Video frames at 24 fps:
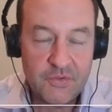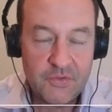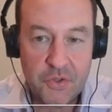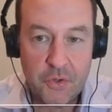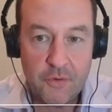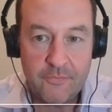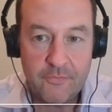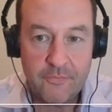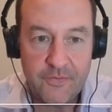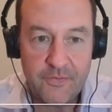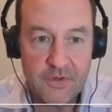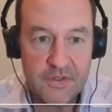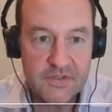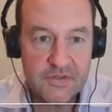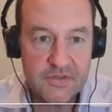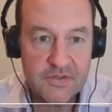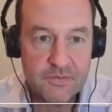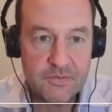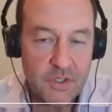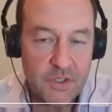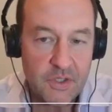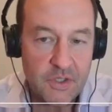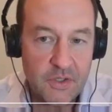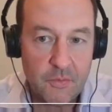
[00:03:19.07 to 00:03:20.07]

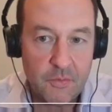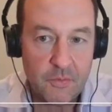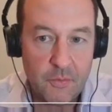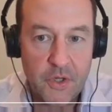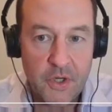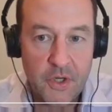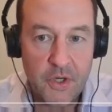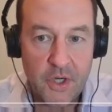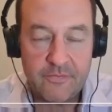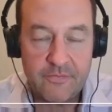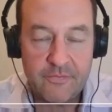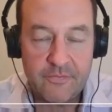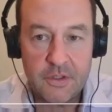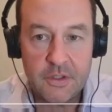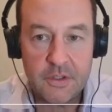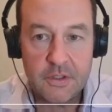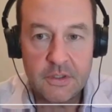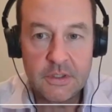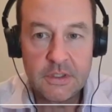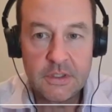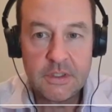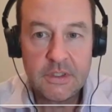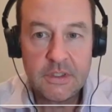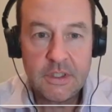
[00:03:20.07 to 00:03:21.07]
trophies, we get
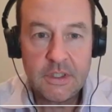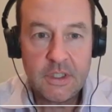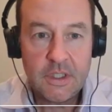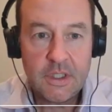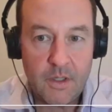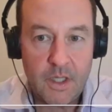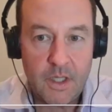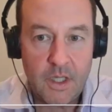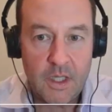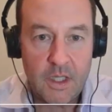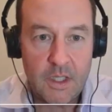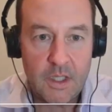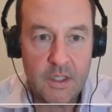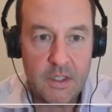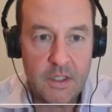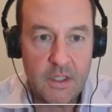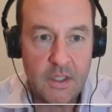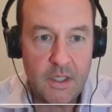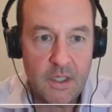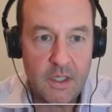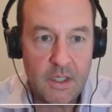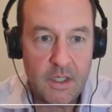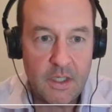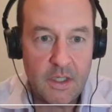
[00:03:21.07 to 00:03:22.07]
whatever.
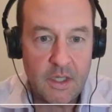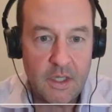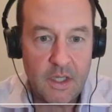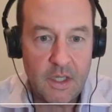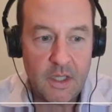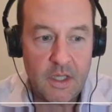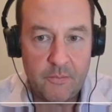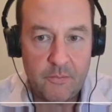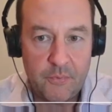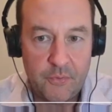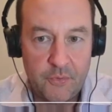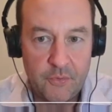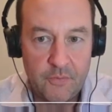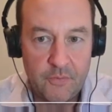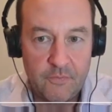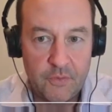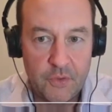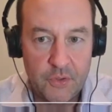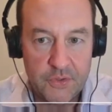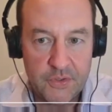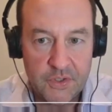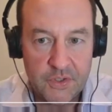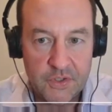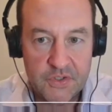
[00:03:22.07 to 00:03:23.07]
And
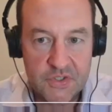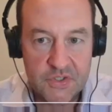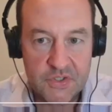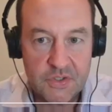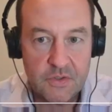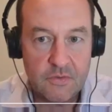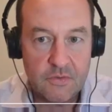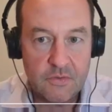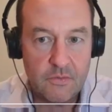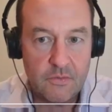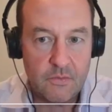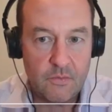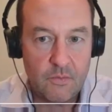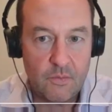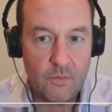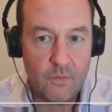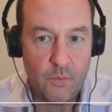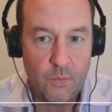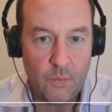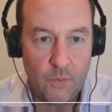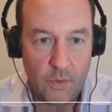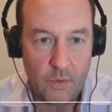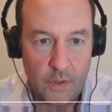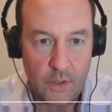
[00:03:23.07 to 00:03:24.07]
approval addiction
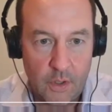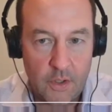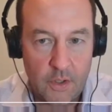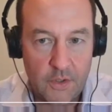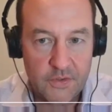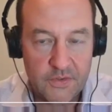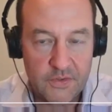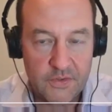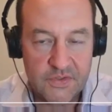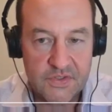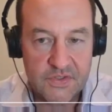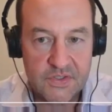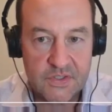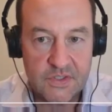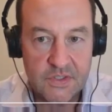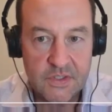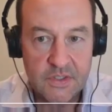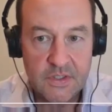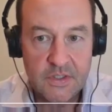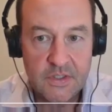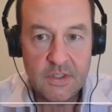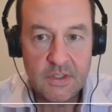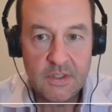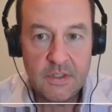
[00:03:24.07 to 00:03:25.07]

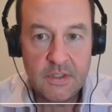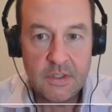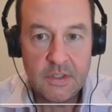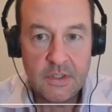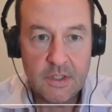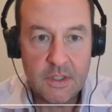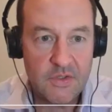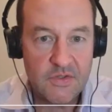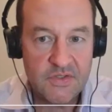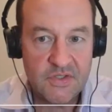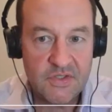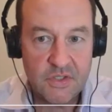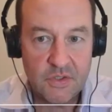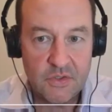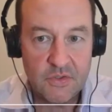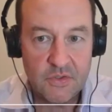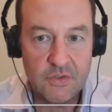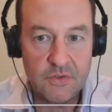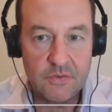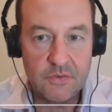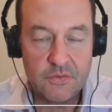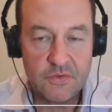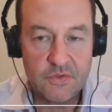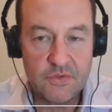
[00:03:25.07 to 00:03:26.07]
works until
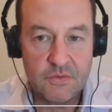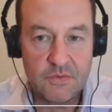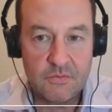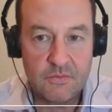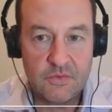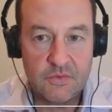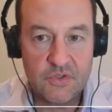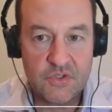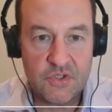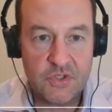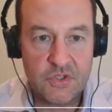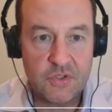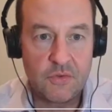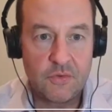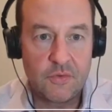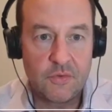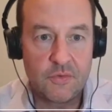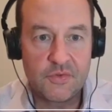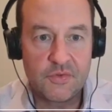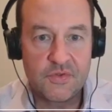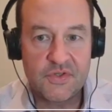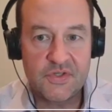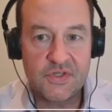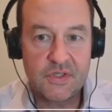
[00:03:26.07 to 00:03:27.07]
you
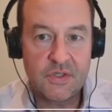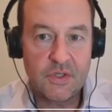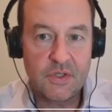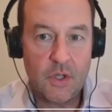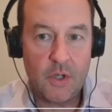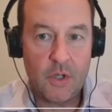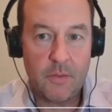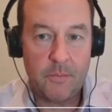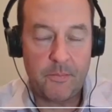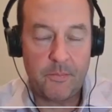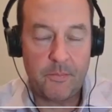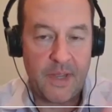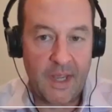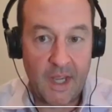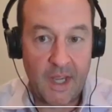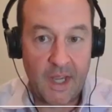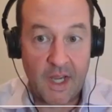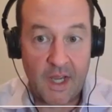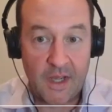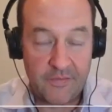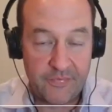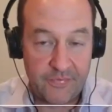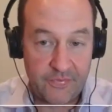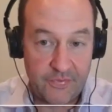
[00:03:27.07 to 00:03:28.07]
choose a
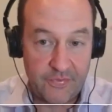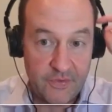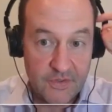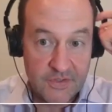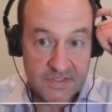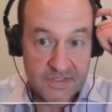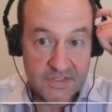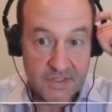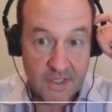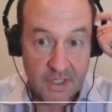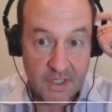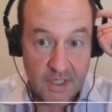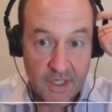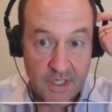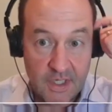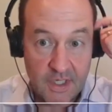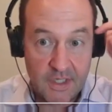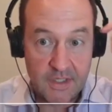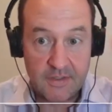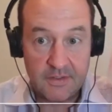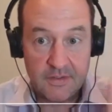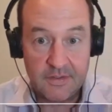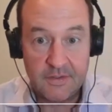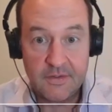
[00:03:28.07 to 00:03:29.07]
path that's
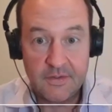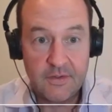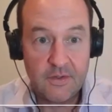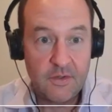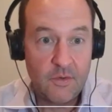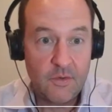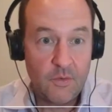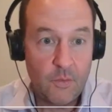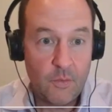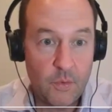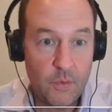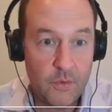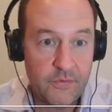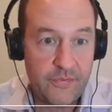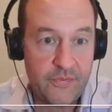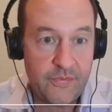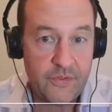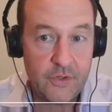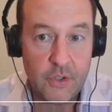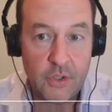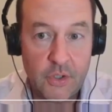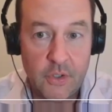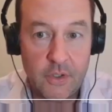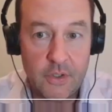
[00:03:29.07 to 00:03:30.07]
not
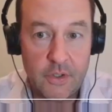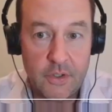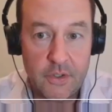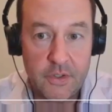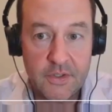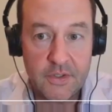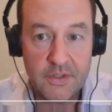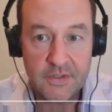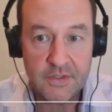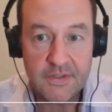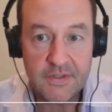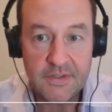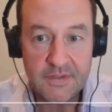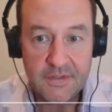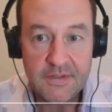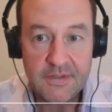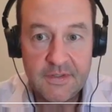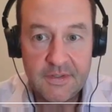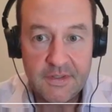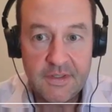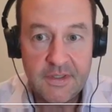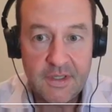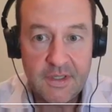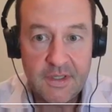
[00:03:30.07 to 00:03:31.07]
with the herd.
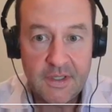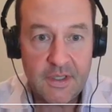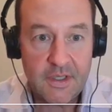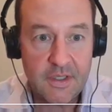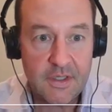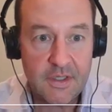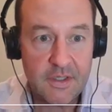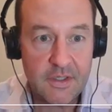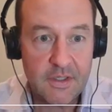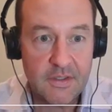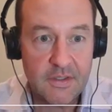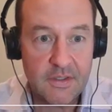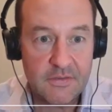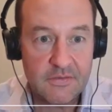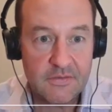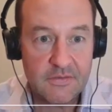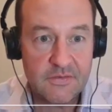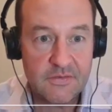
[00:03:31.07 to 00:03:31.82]
Oh, and